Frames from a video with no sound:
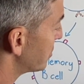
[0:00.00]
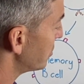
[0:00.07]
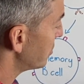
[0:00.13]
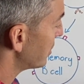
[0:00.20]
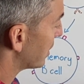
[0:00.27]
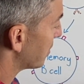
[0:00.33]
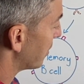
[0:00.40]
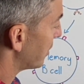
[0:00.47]
to
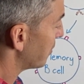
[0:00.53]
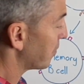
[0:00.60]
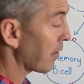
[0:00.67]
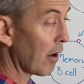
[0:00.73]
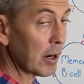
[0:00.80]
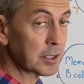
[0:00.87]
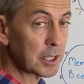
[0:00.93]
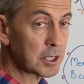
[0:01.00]
the
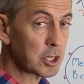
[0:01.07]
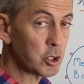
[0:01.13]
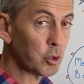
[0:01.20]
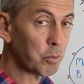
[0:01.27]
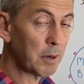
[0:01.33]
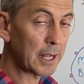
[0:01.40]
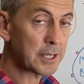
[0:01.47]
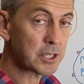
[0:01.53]
coronavirus that's in your
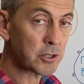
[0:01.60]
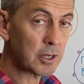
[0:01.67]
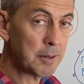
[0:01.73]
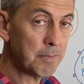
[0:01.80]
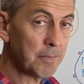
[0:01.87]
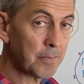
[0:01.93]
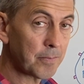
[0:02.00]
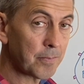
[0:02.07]

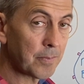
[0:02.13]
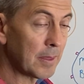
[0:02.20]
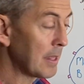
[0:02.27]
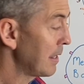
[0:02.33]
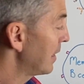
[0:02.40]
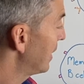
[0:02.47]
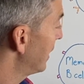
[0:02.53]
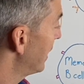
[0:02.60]
bloodstream.
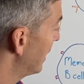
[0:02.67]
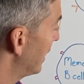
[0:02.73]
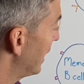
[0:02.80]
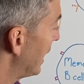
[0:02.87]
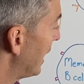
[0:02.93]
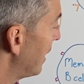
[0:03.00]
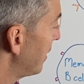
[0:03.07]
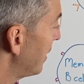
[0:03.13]

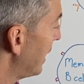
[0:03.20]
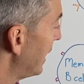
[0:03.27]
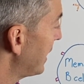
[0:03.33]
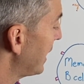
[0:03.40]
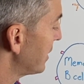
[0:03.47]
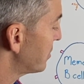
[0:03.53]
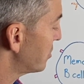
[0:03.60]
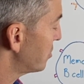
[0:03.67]
And that
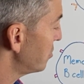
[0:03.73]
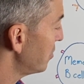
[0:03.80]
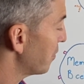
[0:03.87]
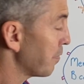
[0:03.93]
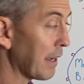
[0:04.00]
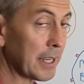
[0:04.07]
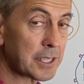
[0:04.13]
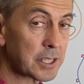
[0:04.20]
has two
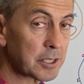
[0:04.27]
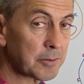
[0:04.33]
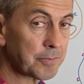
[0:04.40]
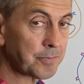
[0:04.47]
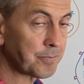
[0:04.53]
effects.